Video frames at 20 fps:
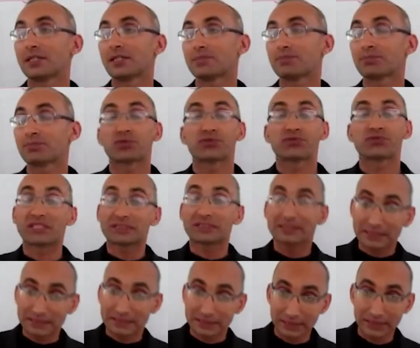
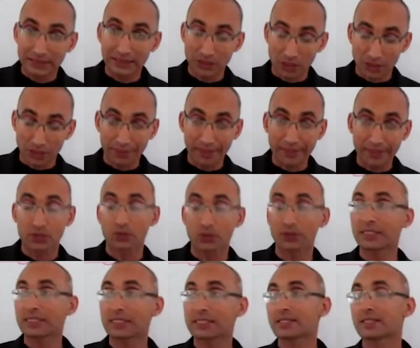profundity, all right, to
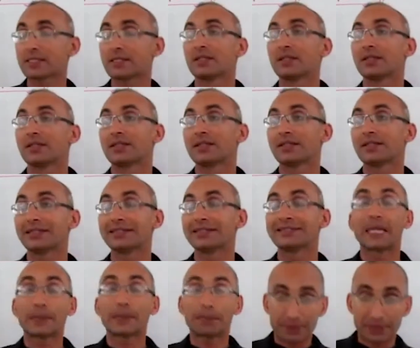its
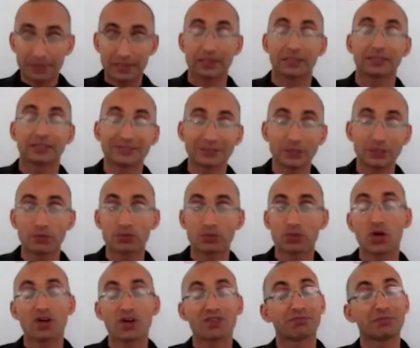depth in
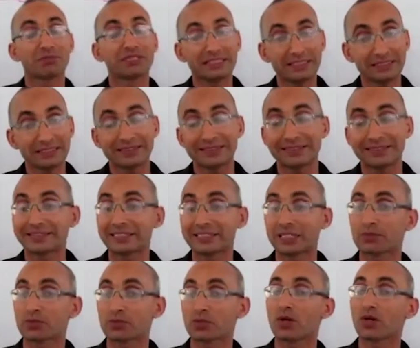terms of meaning, in
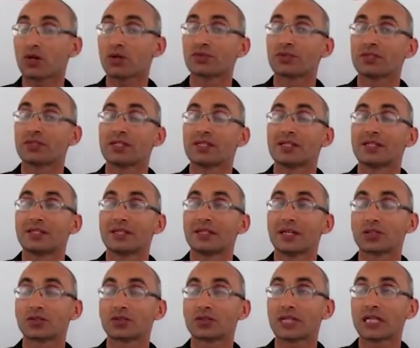terms of,
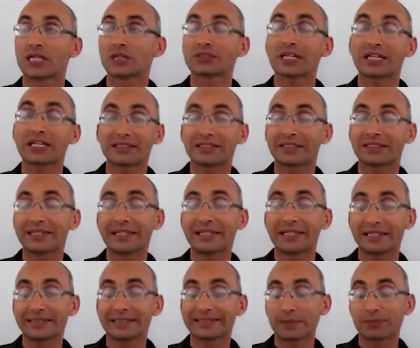I don't know, tackling
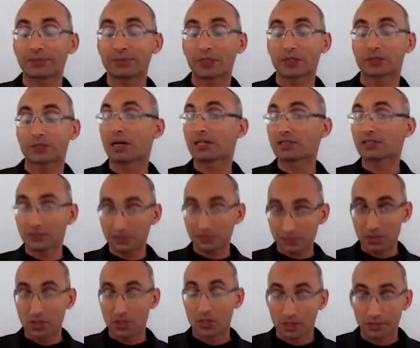any subject
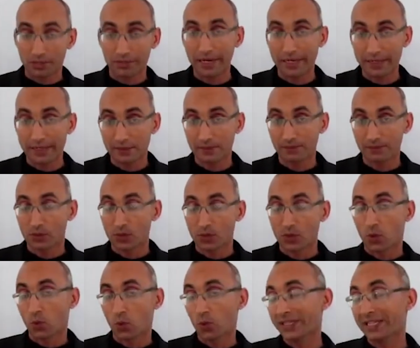matter, all right.
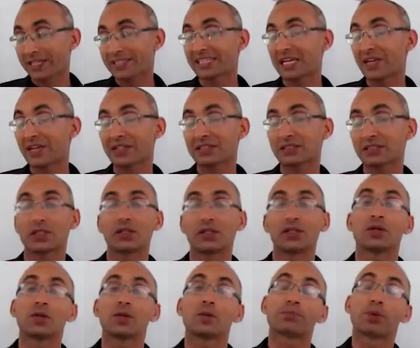We can say
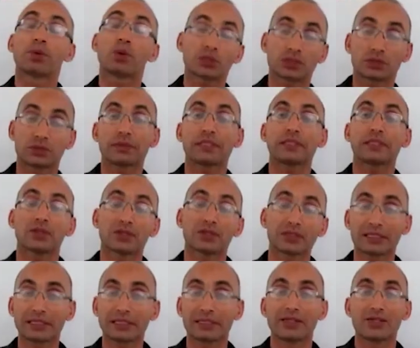that poetry,
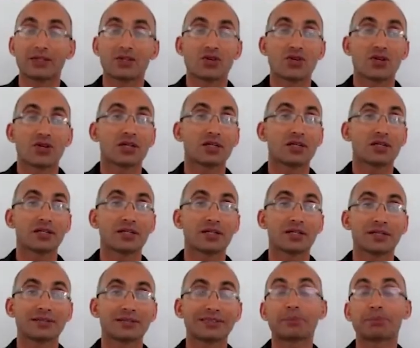okay,
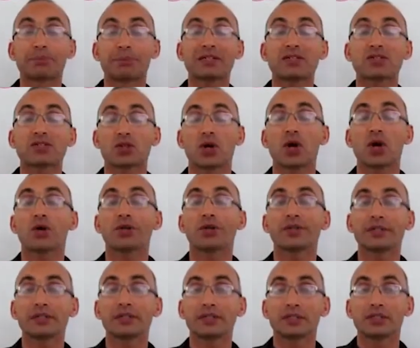depends
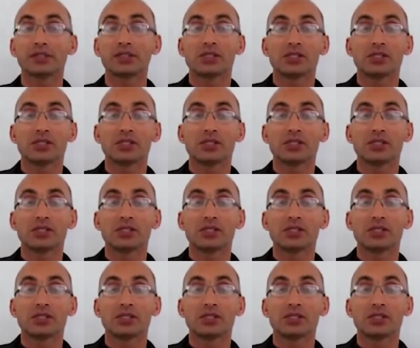on